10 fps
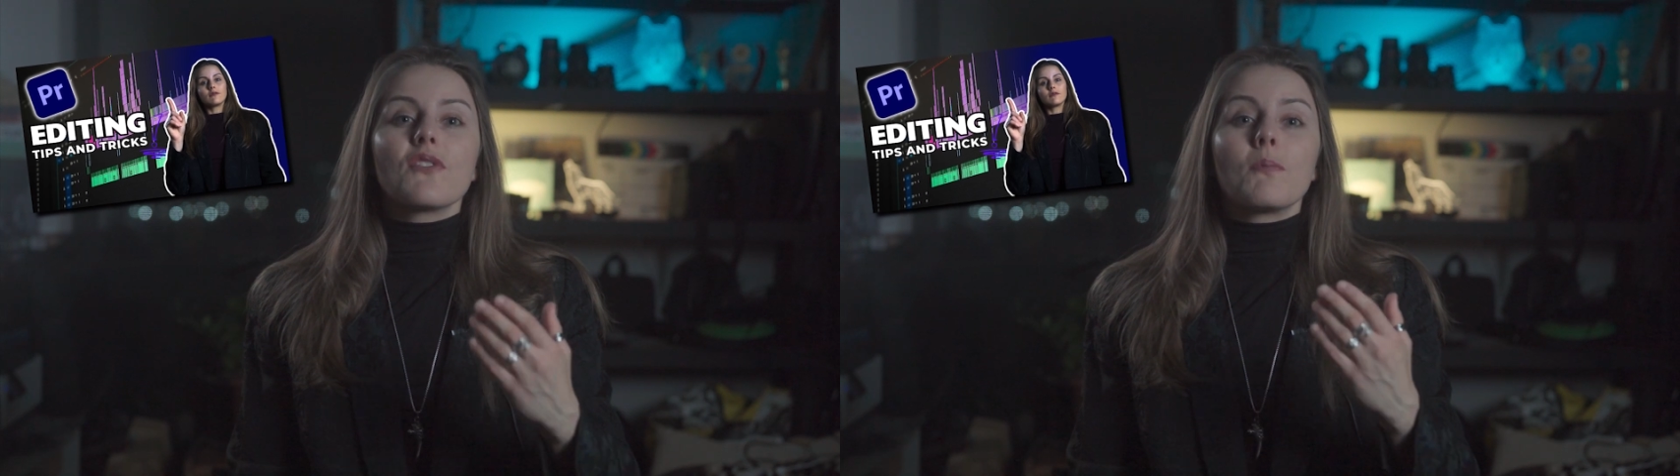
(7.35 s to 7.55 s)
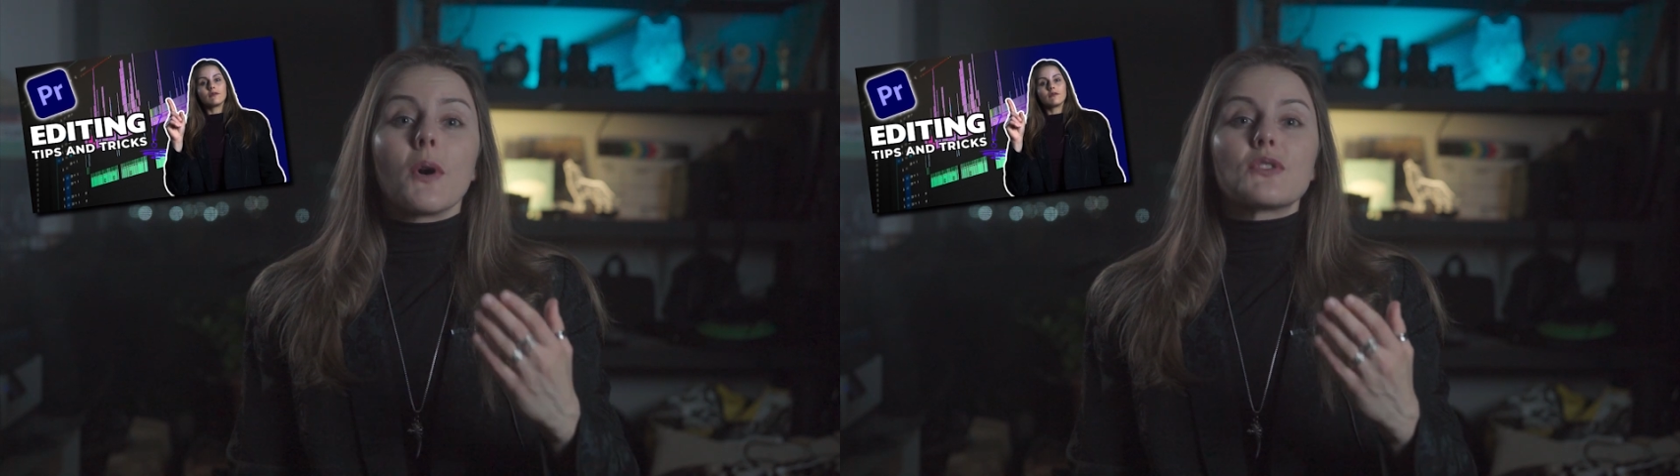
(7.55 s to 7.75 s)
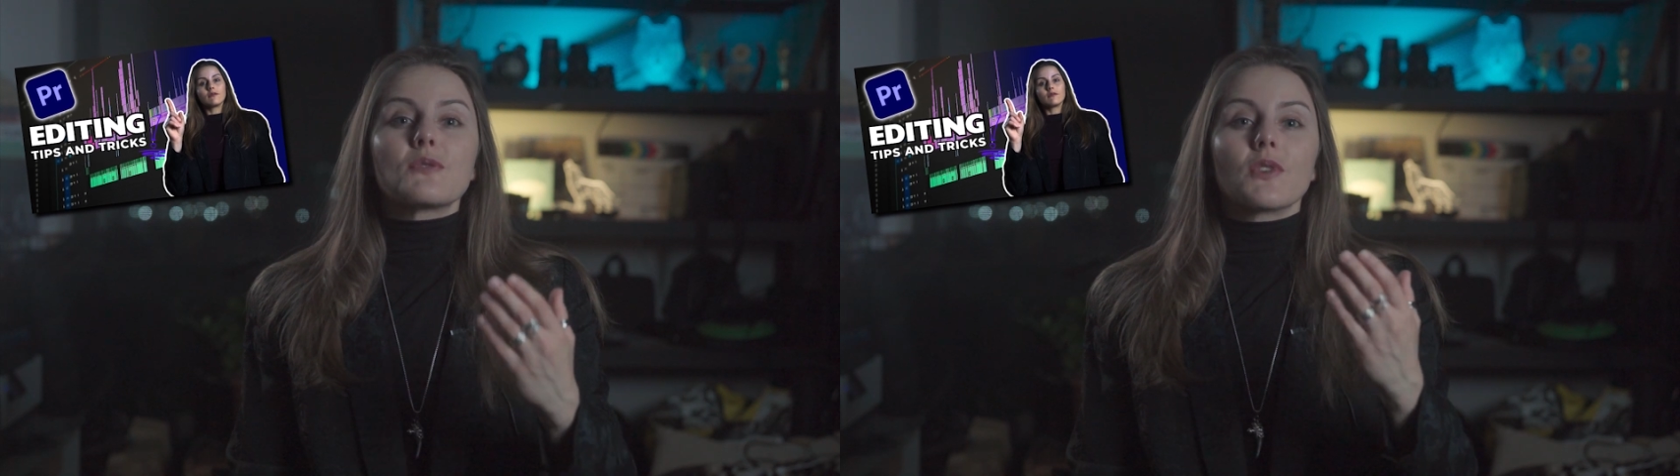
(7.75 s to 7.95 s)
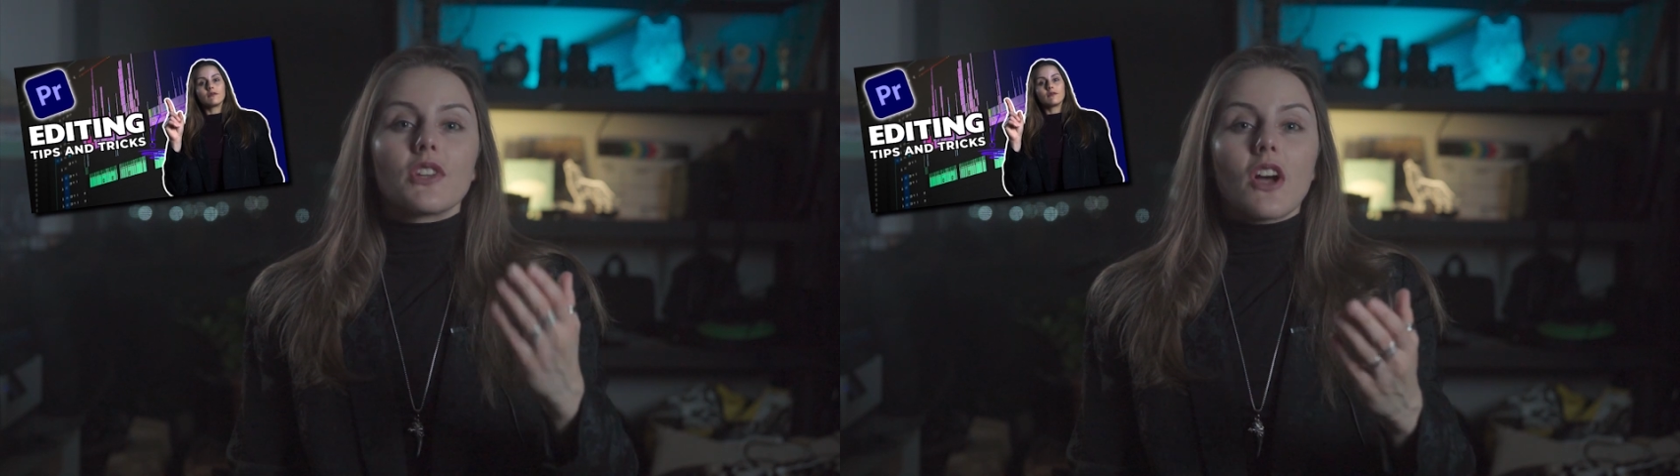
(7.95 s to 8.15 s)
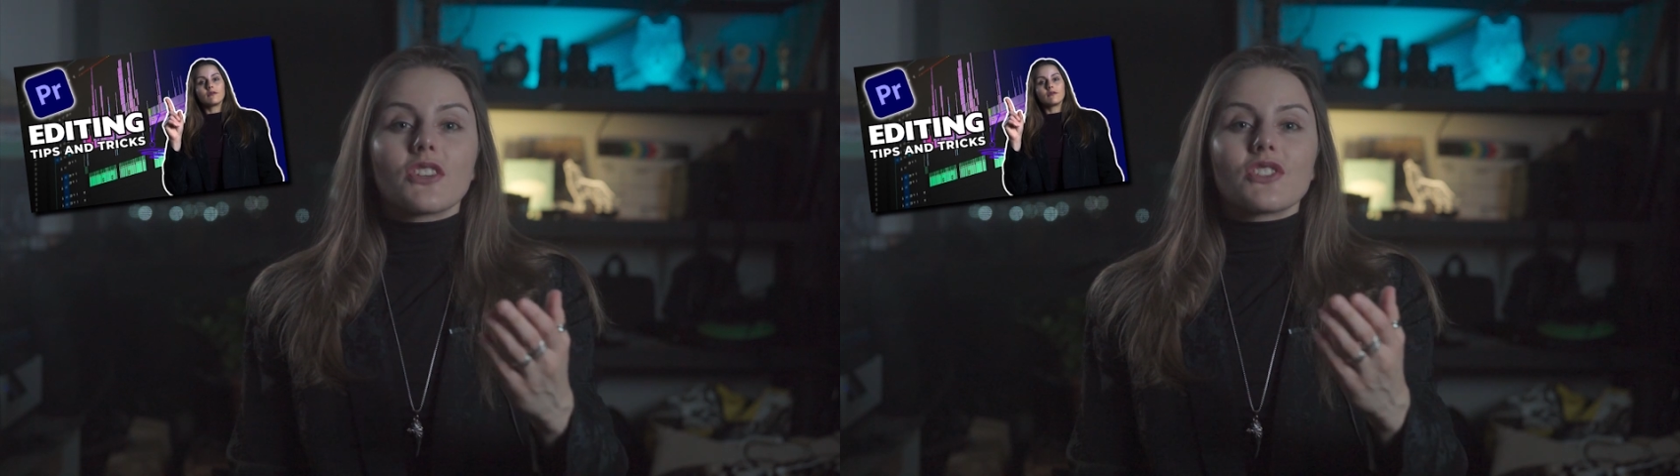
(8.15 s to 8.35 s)
of
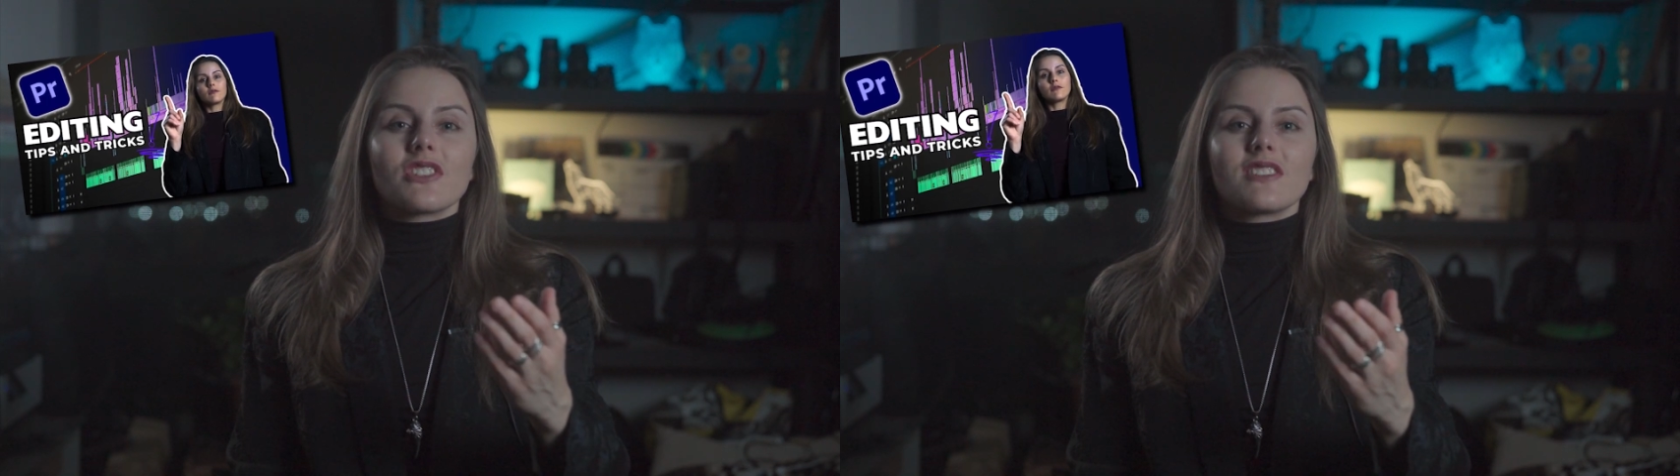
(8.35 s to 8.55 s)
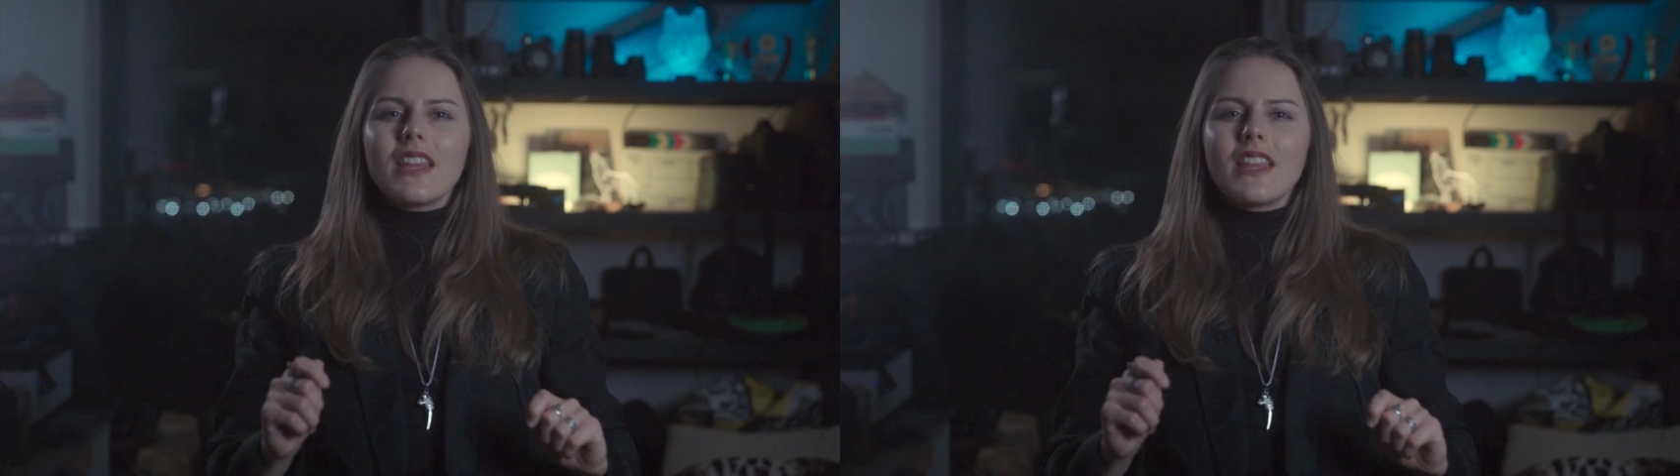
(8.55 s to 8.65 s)
post-production.